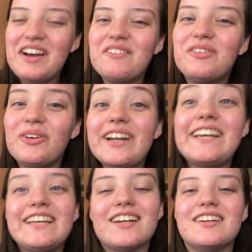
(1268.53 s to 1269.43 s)
40
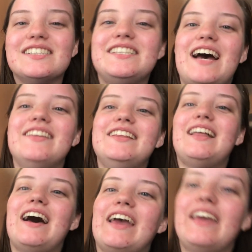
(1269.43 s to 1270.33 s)
years down the
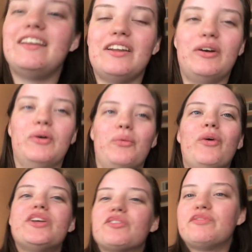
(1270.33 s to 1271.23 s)
line, you know,
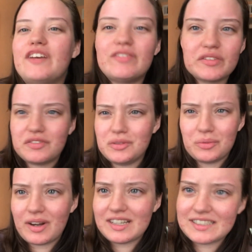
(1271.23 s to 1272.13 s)
what your favorite food
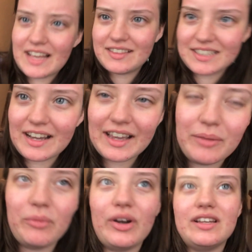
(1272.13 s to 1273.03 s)
was at the
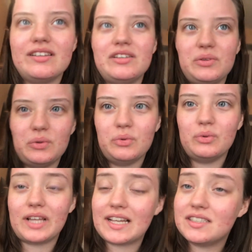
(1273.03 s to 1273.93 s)
time, what you
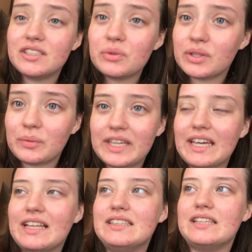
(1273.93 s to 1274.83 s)
like to do on the
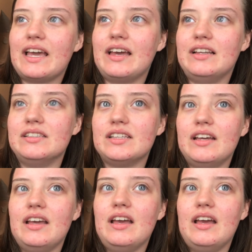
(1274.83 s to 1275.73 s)
weekends. And
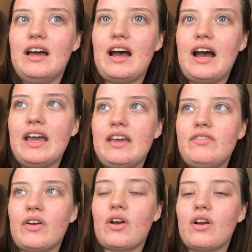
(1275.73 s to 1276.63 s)
I've
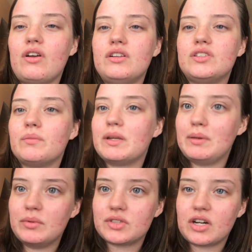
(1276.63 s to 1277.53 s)
heard so many
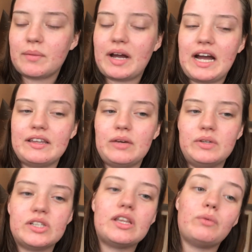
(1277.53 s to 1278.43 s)
people talk about how they
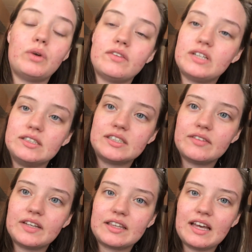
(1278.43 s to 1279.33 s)
wish they would have done
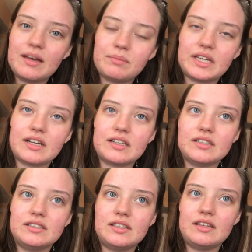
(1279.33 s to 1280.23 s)
stuff like that
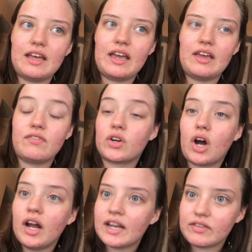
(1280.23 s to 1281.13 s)
because they've
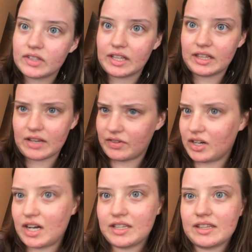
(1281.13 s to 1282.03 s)
forgotten everything. They
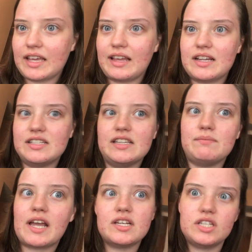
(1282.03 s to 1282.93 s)
forgot that they liked to eat
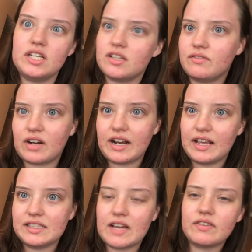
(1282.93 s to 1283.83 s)
mac and cheese on
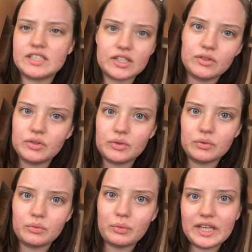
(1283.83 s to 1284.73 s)
Fridays every single
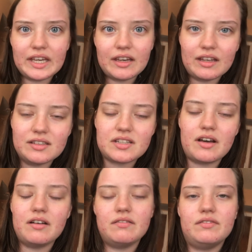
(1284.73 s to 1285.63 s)
weekend
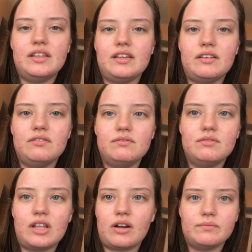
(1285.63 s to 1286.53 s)
of
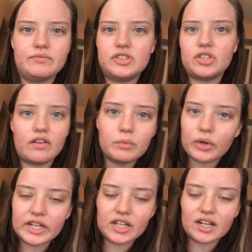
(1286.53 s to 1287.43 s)
their sophomore
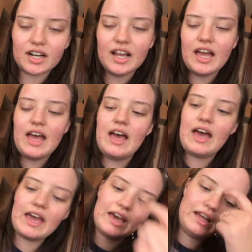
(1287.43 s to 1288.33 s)
year,
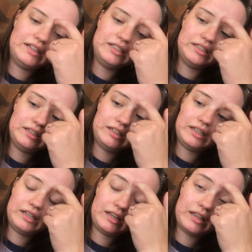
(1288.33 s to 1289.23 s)
and
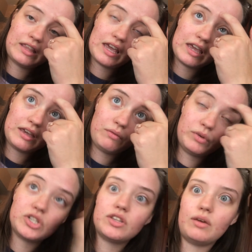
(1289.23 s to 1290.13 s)
they
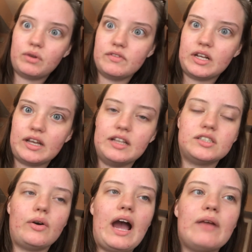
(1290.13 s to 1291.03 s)
wish they would have done it. And
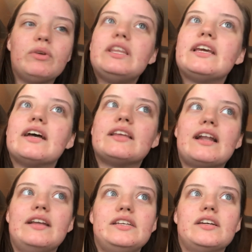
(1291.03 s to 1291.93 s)
so I really got that
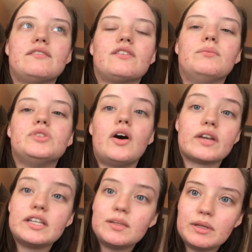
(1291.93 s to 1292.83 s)
idea from
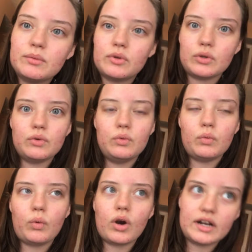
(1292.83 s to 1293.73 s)
talking to people who
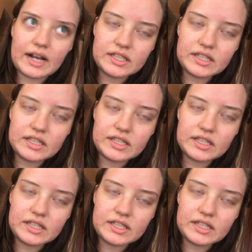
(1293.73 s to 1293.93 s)
were in